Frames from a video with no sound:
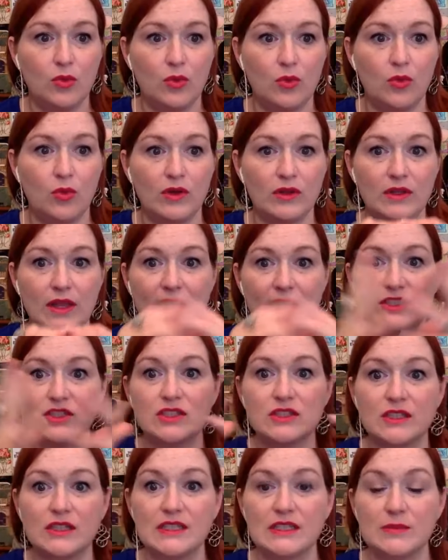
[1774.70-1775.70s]
will like
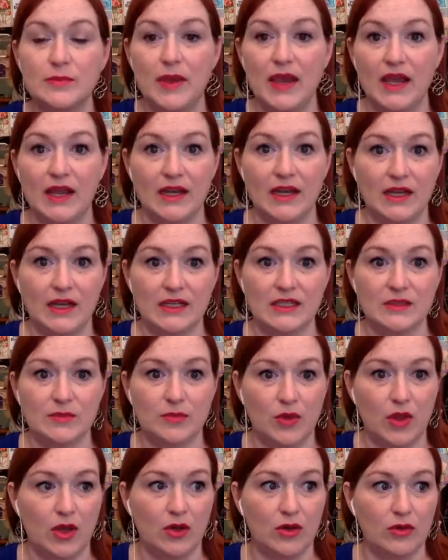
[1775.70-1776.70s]
just expand and
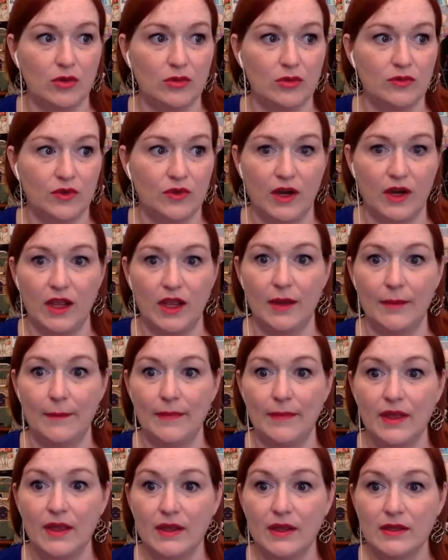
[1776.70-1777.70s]
explode for
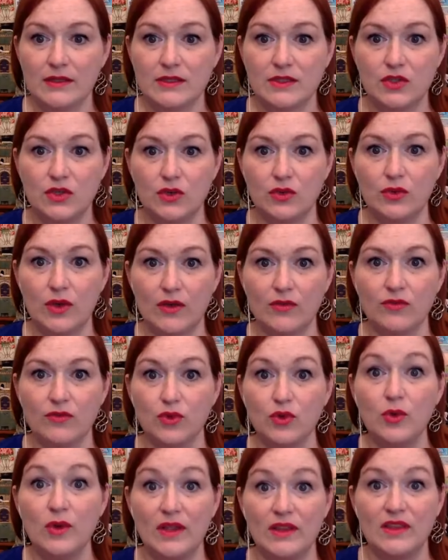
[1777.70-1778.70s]
him to have
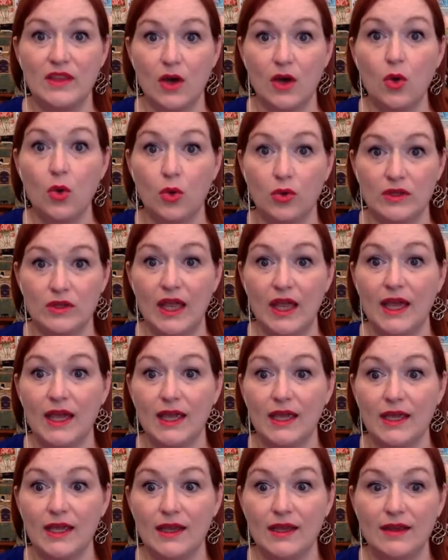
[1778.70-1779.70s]
ruined the whole
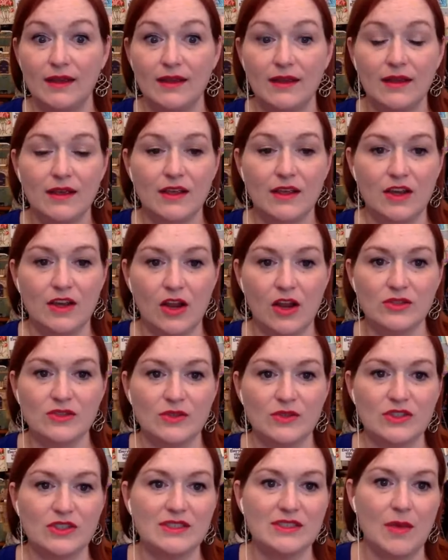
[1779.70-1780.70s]
day. You know, so
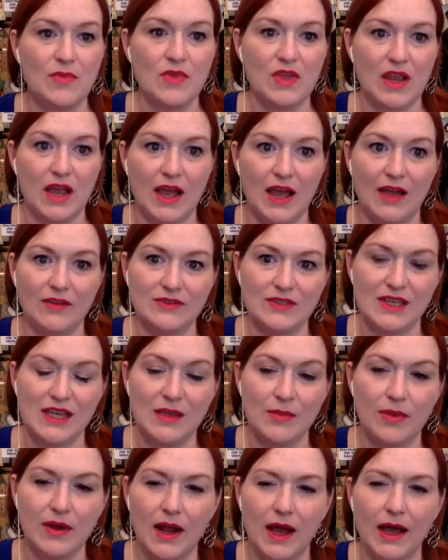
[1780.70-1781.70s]
it's just something I have to
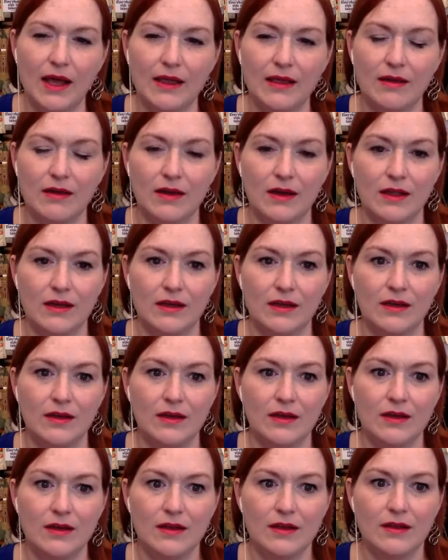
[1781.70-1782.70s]
keep an eye on.
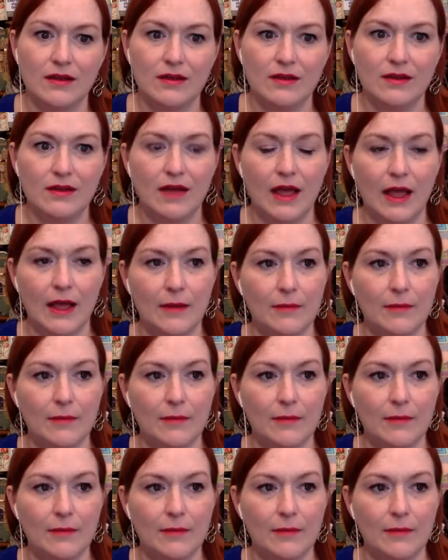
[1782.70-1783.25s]
Um,